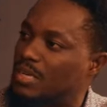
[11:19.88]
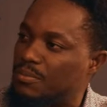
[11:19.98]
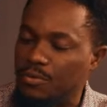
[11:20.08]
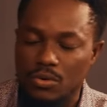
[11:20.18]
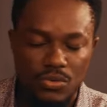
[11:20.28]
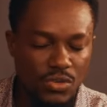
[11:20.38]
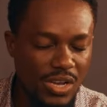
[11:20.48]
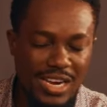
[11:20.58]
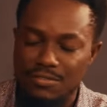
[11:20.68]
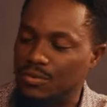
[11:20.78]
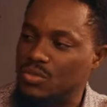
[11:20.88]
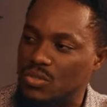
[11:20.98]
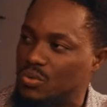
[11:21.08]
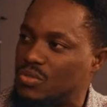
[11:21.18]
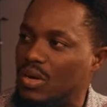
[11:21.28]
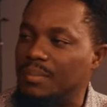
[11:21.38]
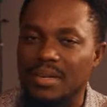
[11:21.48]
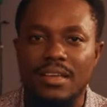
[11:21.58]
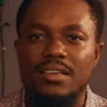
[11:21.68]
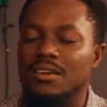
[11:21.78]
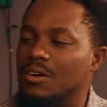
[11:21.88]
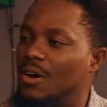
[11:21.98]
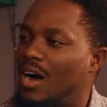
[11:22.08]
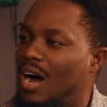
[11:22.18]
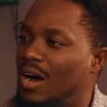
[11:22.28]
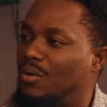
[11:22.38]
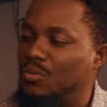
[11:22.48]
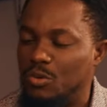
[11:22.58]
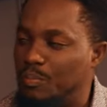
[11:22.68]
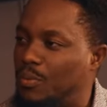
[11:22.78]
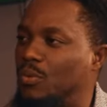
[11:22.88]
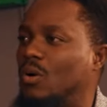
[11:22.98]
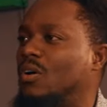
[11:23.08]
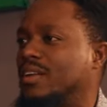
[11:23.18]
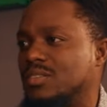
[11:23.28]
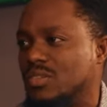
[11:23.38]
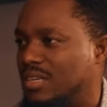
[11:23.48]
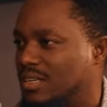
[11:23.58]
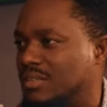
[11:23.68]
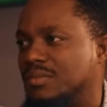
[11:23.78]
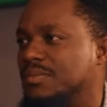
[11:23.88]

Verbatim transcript: Him for your every soul. So I mean, like, how you pull all that together?